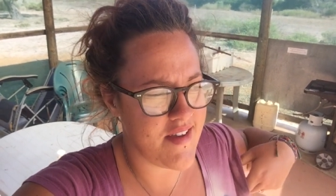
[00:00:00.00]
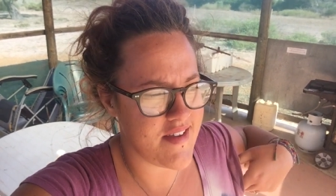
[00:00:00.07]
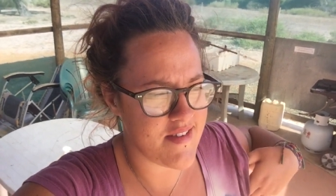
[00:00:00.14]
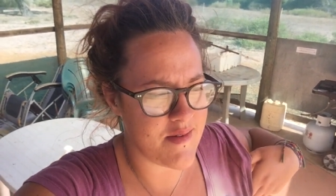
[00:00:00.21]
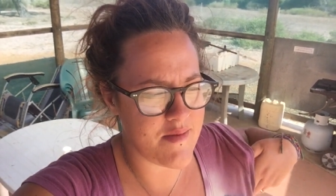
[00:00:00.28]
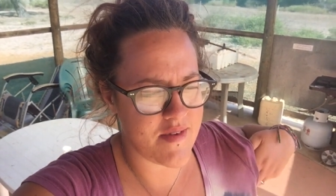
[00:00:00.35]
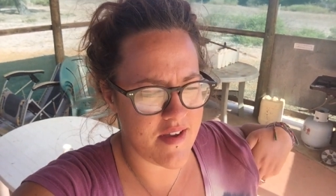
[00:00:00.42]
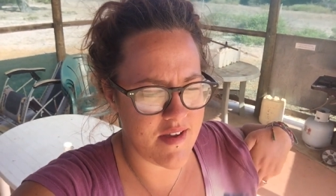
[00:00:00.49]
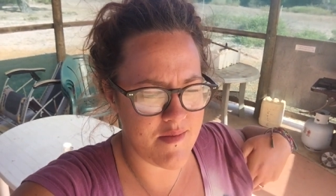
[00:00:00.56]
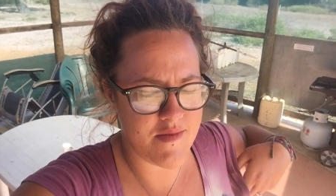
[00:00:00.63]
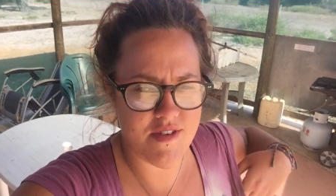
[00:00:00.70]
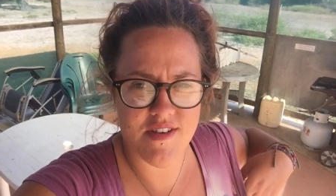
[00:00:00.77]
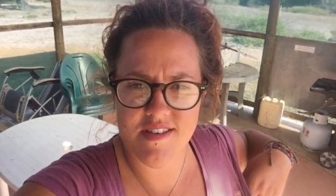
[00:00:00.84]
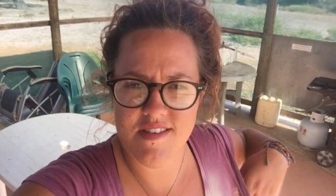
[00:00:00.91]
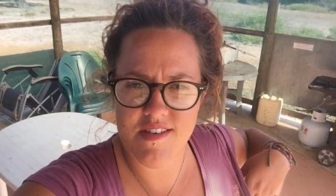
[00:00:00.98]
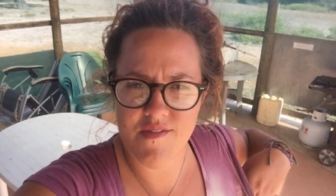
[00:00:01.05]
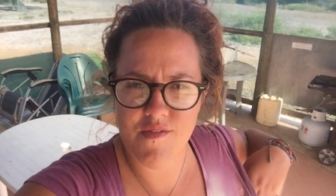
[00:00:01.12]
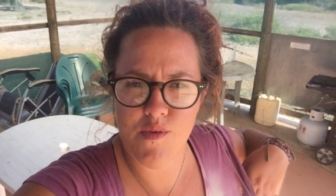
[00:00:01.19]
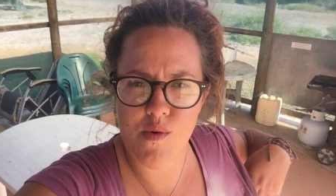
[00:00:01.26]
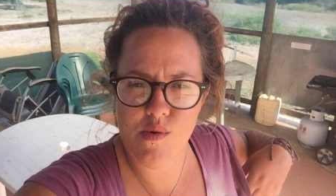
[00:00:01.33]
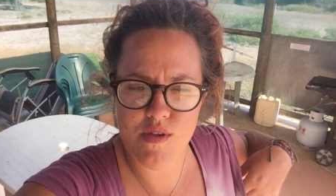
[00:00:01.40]
Sometimes just it
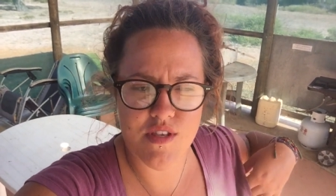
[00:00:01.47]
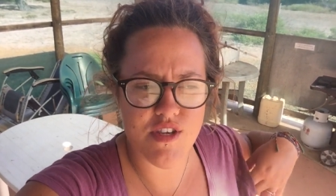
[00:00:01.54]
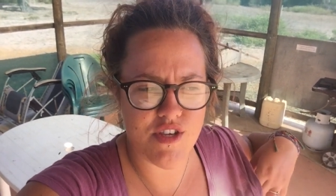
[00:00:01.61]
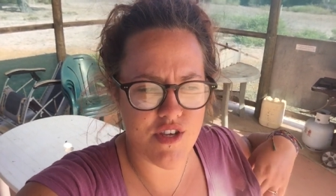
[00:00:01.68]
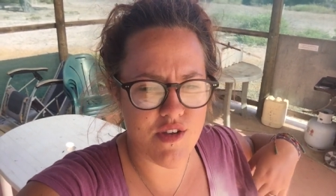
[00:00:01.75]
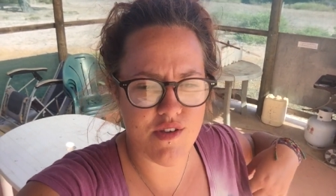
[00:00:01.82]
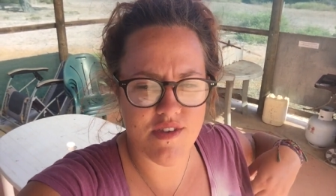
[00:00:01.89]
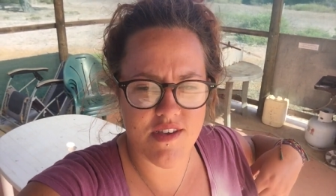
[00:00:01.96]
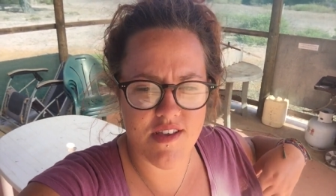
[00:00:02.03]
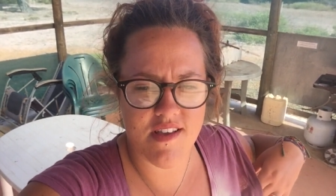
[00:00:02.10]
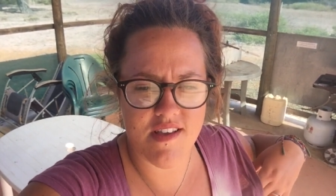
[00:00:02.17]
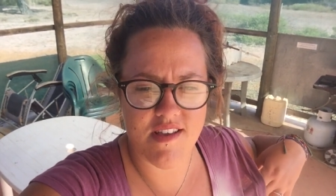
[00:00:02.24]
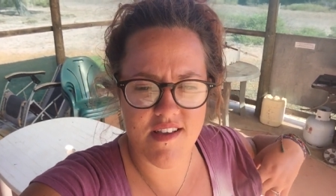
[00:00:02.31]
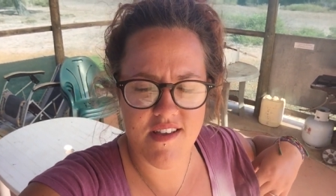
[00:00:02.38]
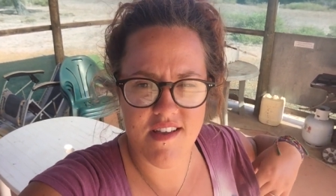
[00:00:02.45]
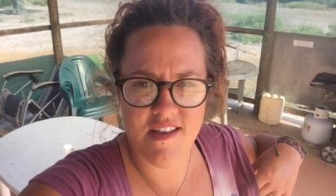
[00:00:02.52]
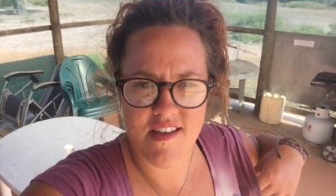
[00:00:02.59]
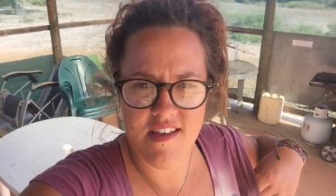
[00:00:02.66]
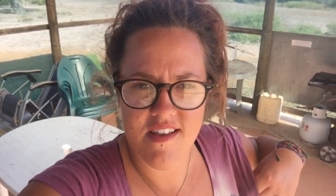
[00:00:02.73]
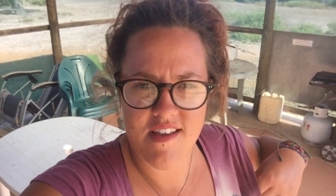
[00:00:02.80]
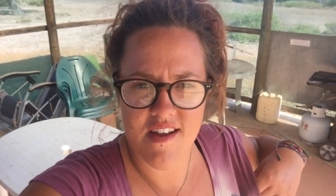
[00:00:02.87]
forces you to
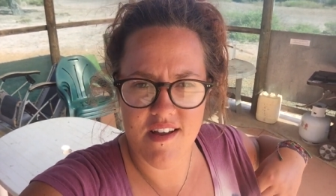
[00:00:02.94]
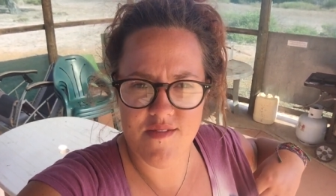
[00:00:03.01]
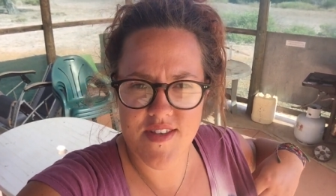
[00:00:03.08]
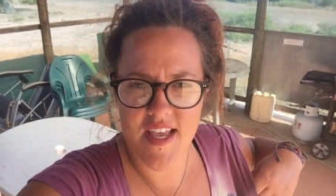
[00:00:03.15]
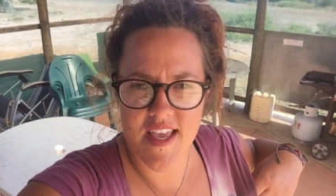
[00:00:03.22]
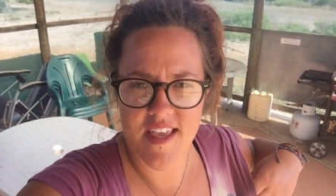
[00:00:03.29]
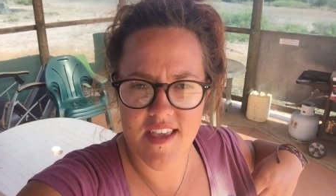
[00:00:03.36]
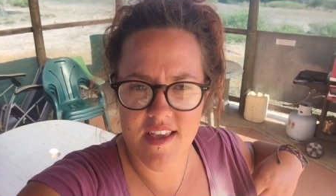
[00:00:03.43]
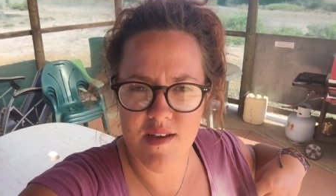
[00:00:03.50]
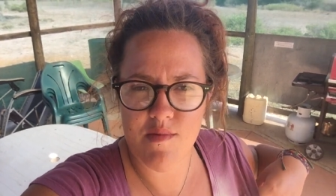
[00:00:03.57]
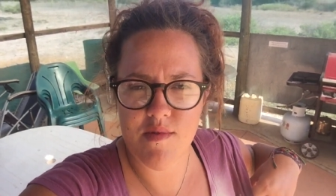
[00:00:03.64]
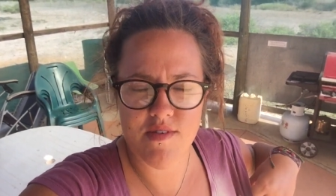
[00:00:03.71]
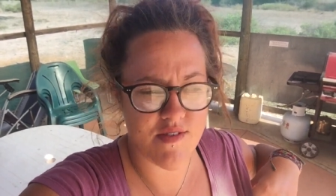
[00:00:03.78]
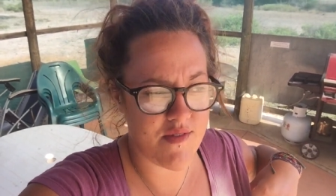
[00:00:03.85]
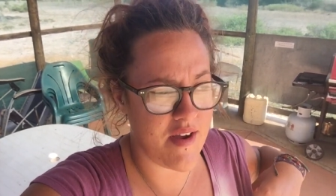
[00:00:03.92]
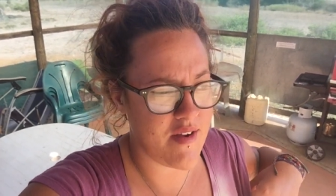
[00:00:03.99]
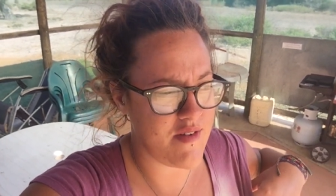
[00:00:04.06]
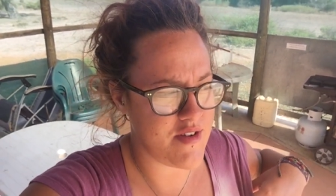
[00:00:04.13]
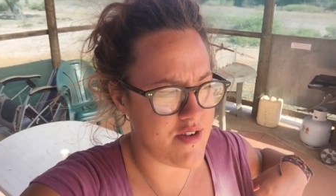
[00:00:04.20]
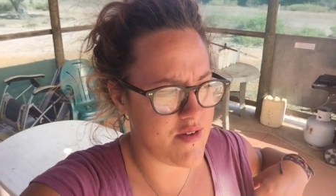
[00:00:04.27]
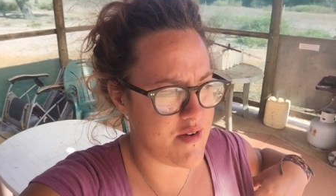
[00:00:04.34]
kind of take in what's
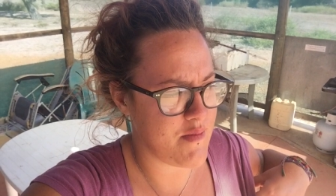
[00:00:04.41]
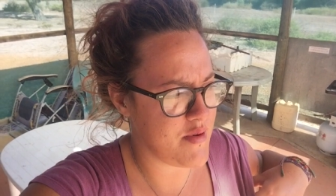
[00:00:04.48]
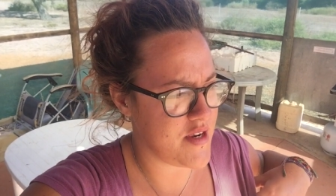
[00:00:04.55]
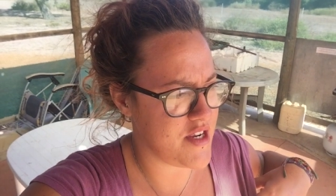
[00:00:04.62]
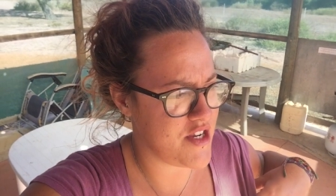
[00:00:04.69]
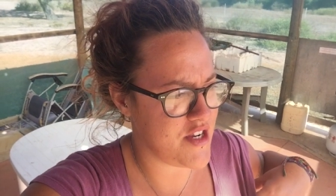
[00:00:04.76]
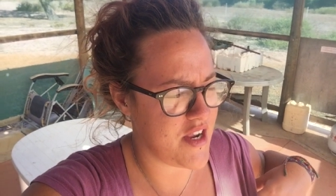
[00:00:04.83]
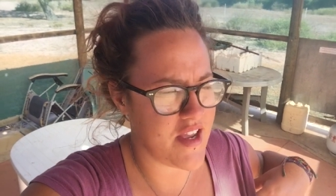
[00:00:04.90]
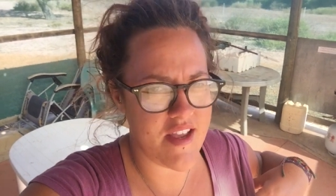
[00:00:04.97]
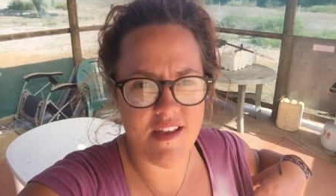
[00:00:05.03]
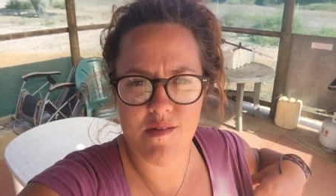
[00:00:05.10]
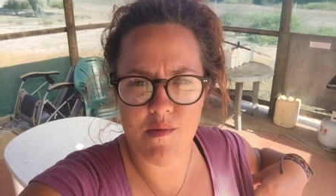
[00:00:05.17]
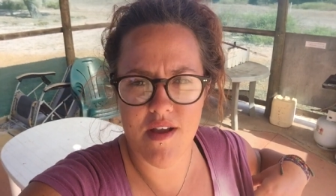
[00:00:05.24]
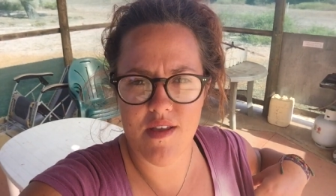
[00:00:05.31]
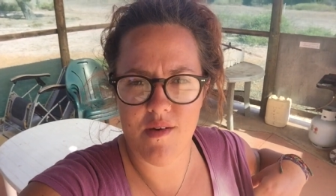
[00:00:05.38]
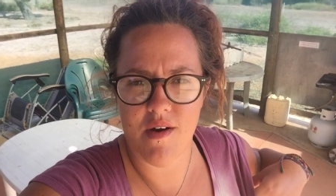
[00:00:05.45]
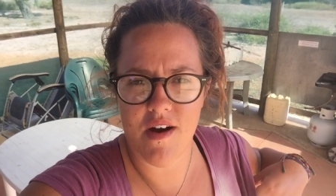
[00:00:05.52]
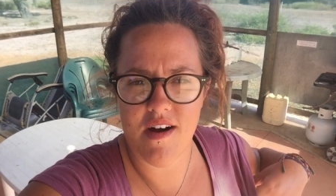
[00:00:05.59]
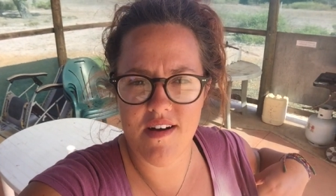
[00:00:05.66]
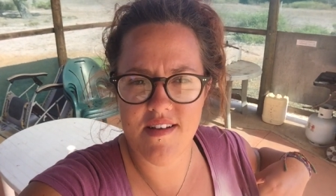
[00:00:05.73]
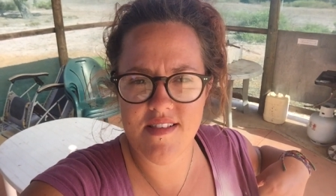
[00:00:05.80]
around you and appreciate where you
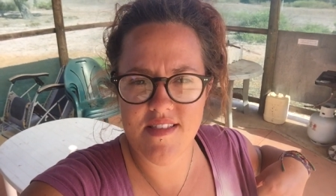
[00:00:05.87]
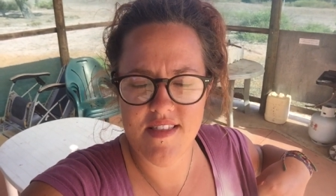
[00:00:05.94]
are.